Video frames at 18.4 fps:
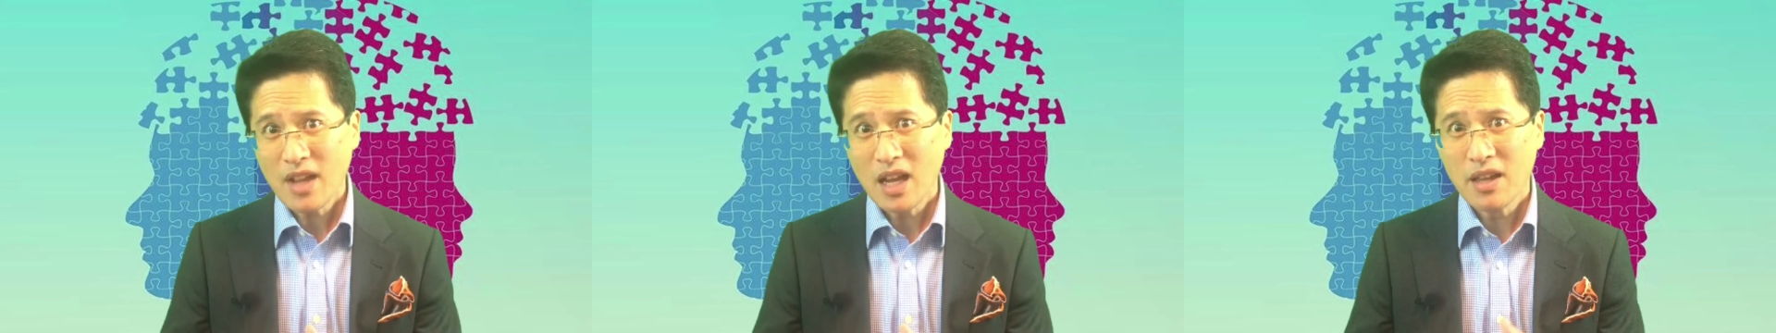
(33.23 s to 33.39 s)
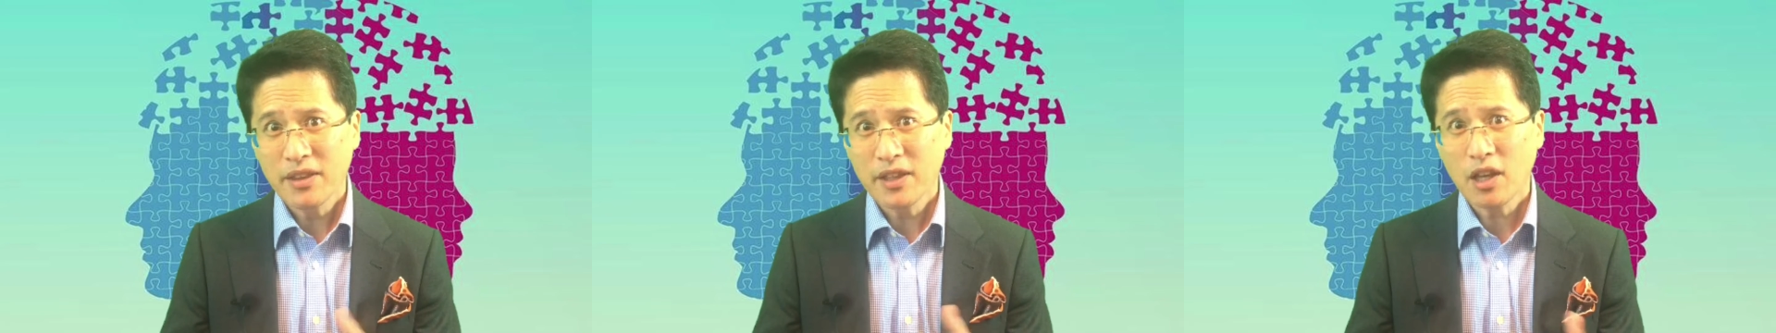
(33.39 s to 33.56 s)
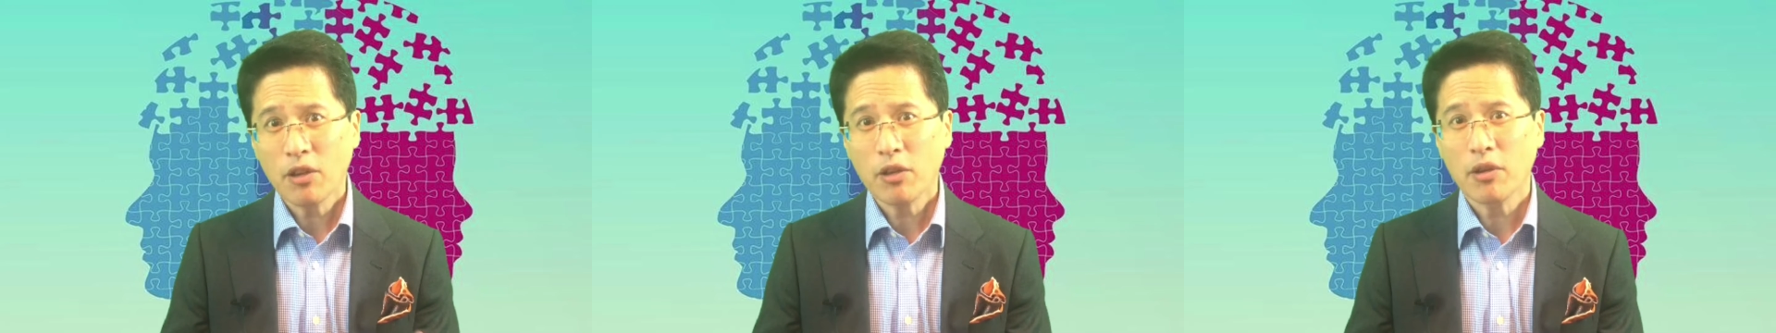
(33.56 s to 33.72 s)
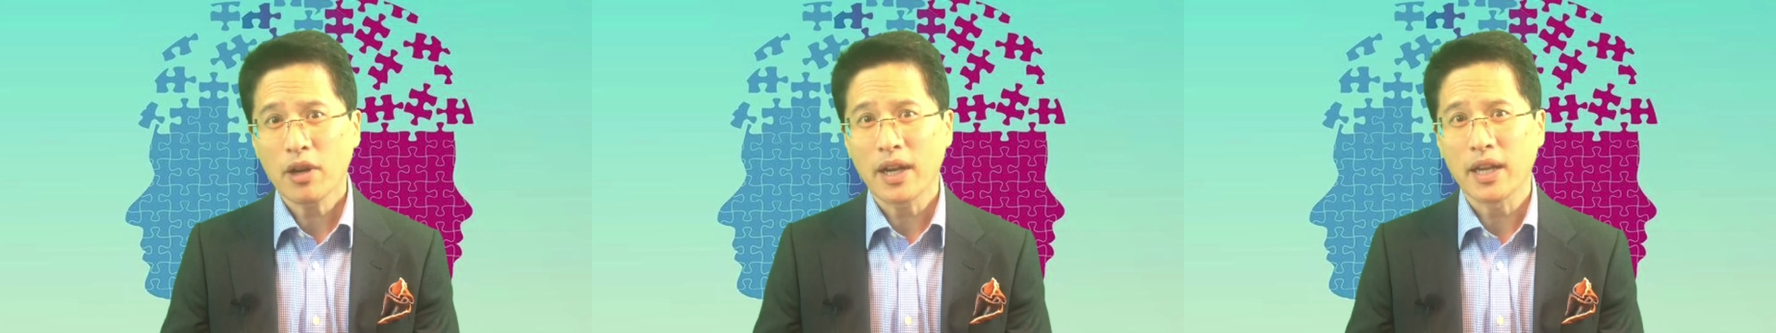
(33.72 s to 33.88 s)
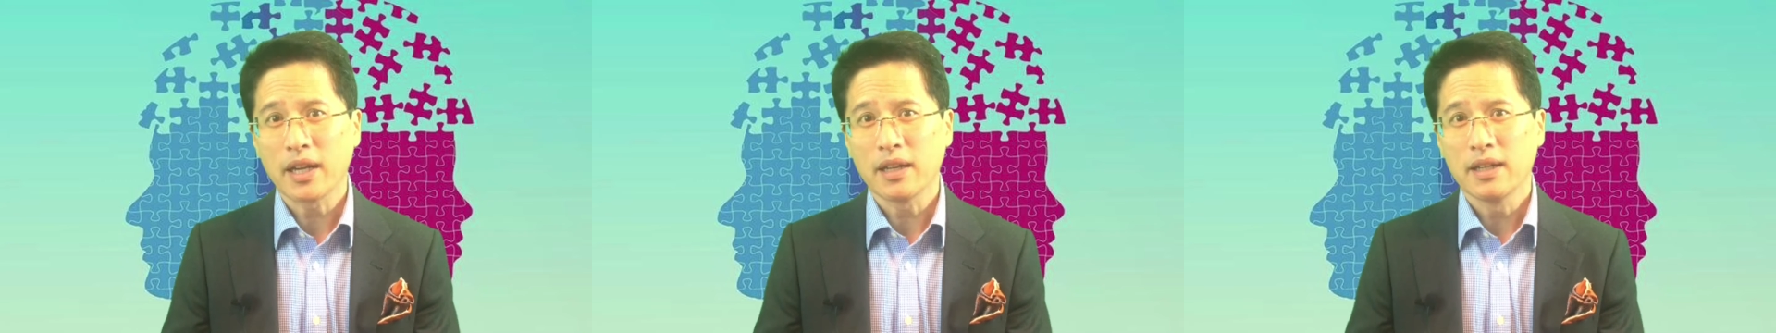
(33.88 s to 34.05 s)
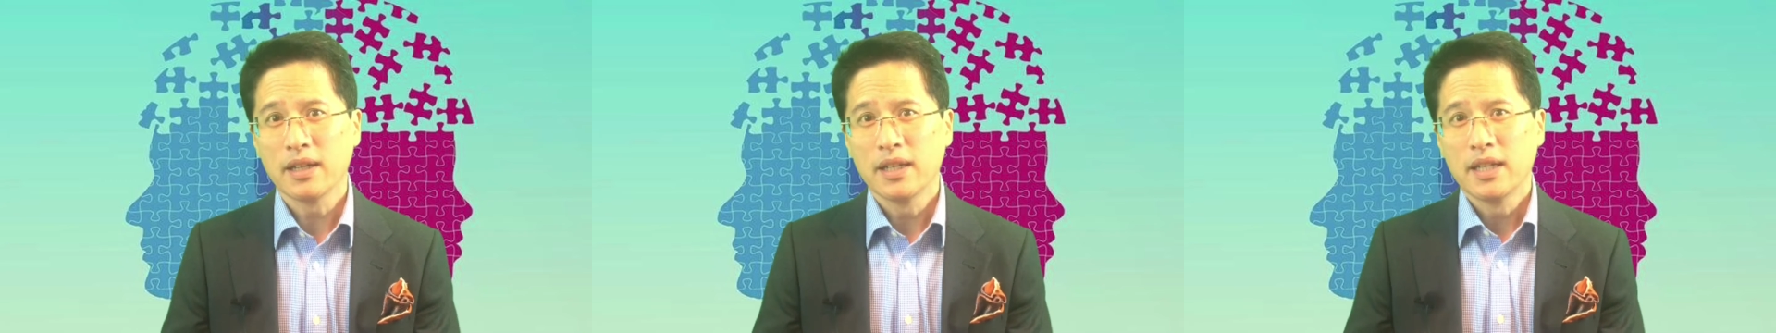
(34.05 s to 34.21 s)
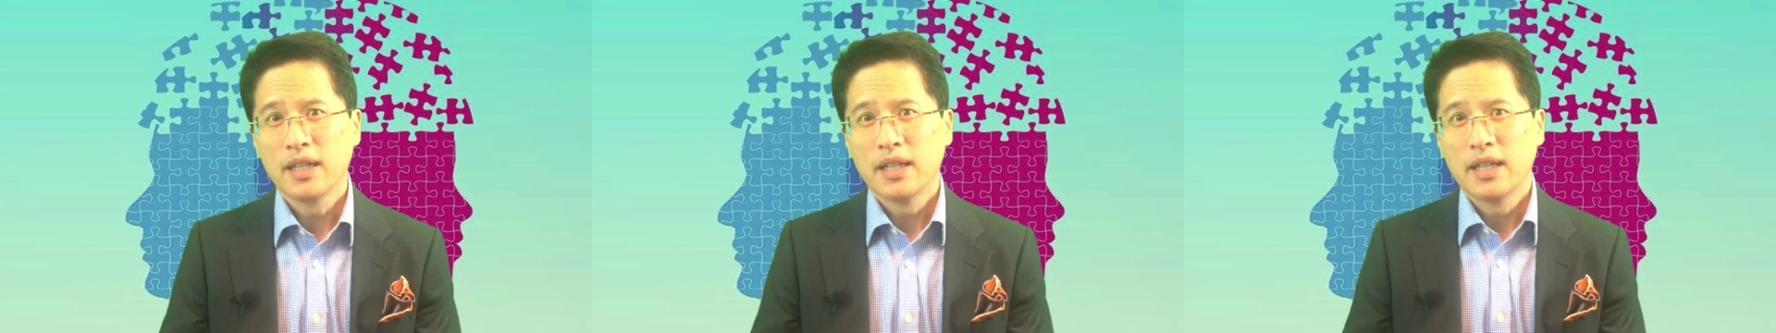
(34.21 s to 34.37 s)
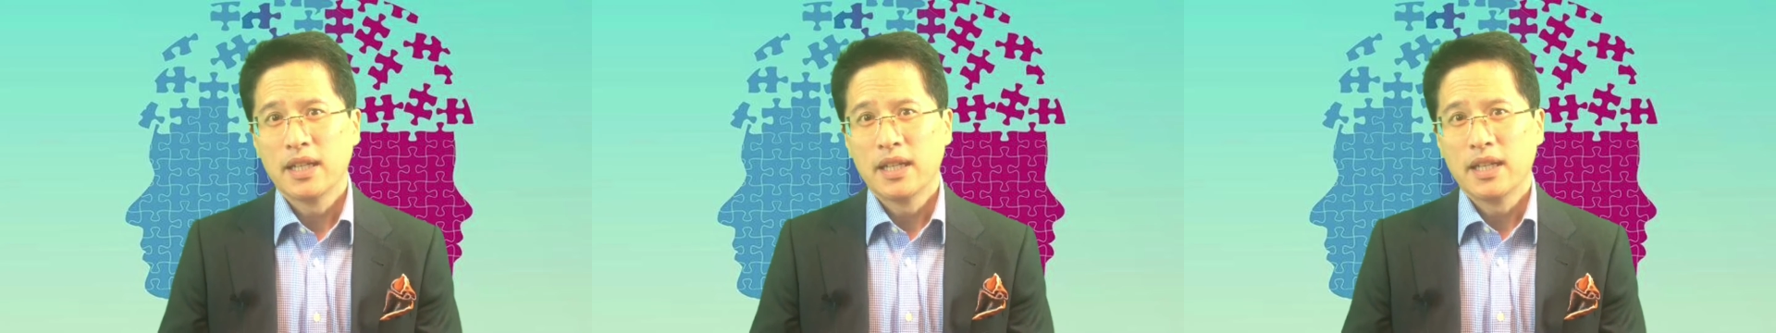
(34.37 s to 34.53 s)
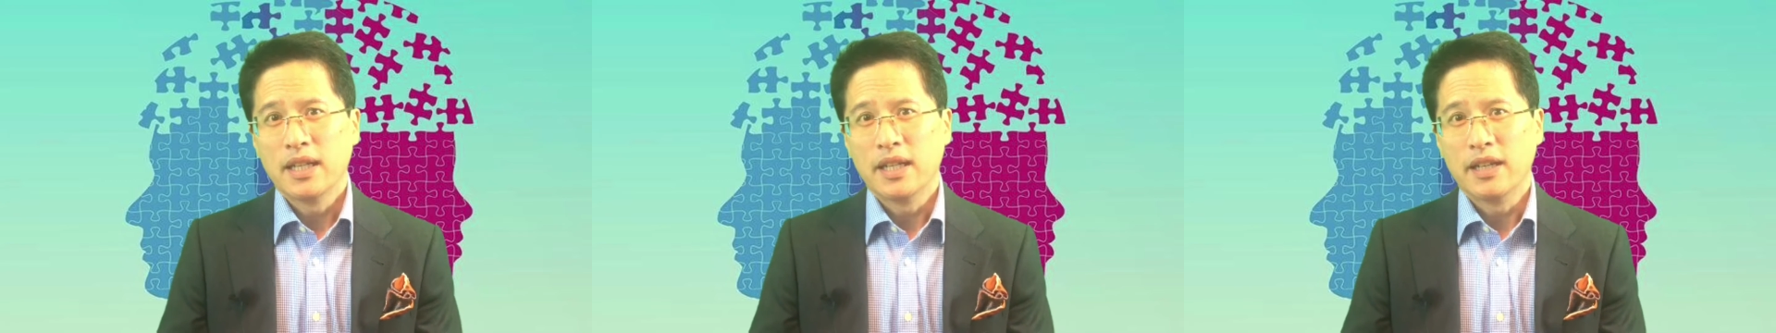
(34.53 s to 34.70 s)
On the other hand,
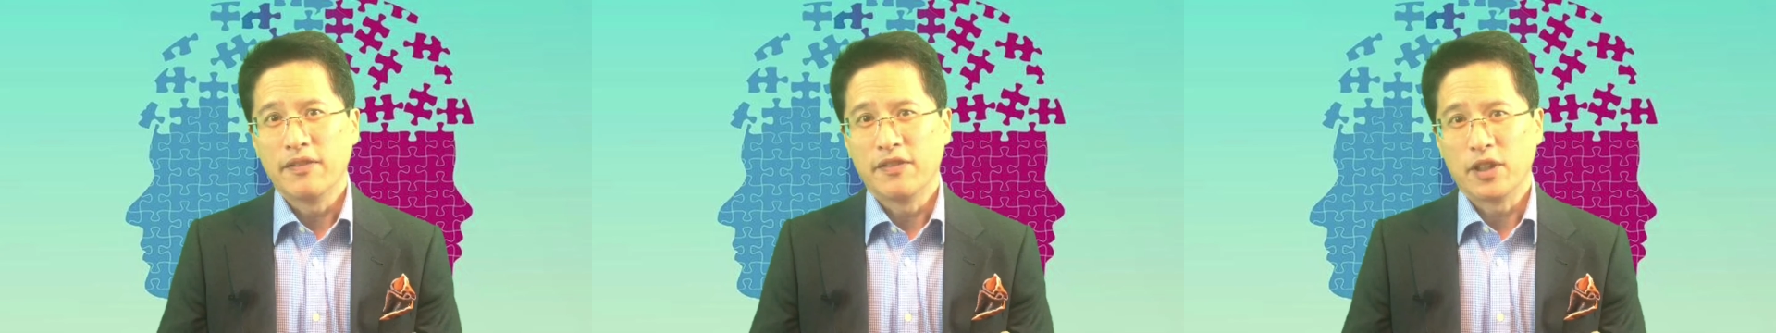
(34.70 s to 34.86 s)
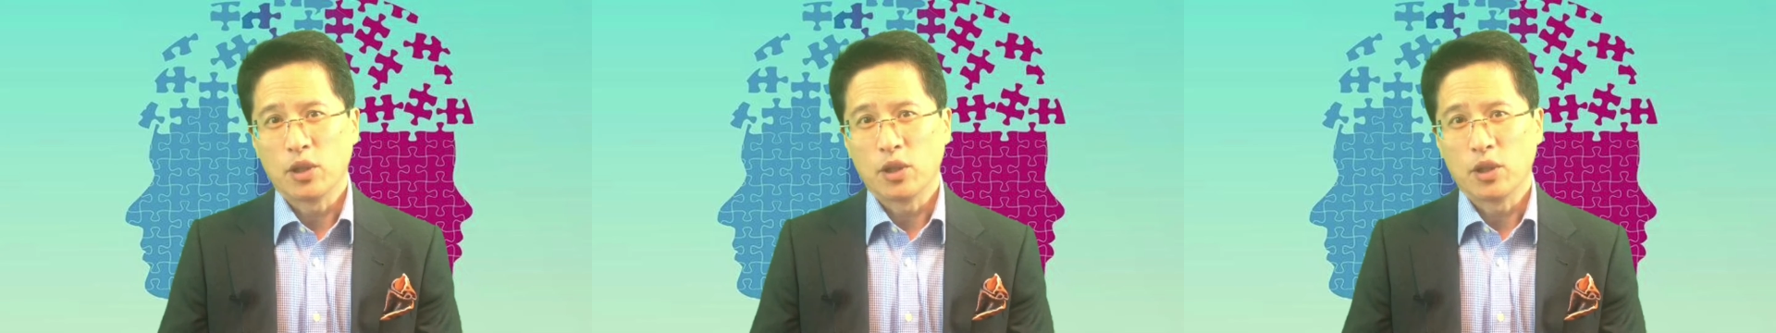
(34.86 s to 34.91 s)
if